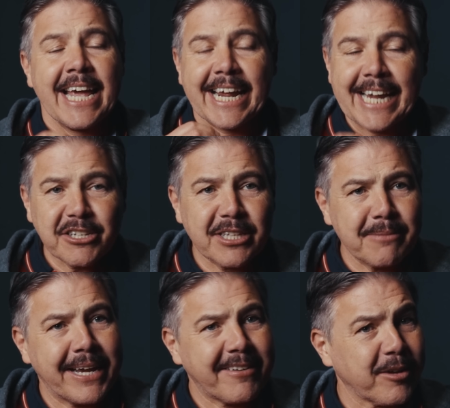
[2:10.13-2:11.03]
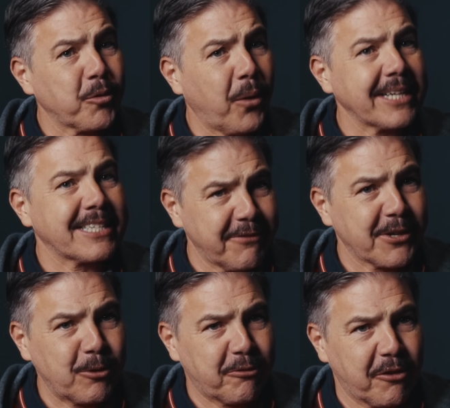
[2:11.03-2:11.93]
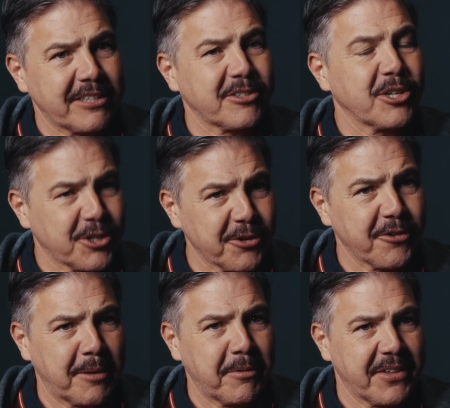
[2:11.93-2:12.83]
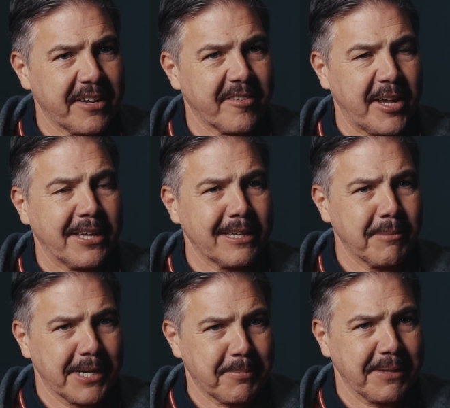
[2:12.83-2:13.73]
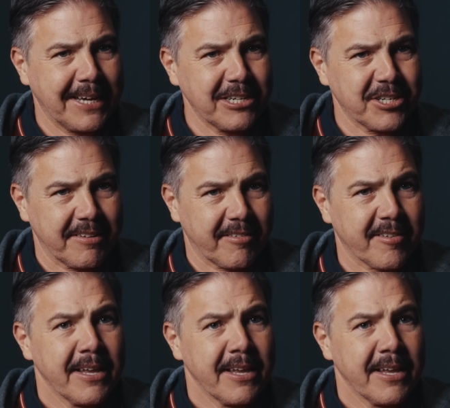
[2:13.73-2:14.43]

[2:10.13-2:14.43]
It actually makes it quite difficult for us to do some of these early manipulations.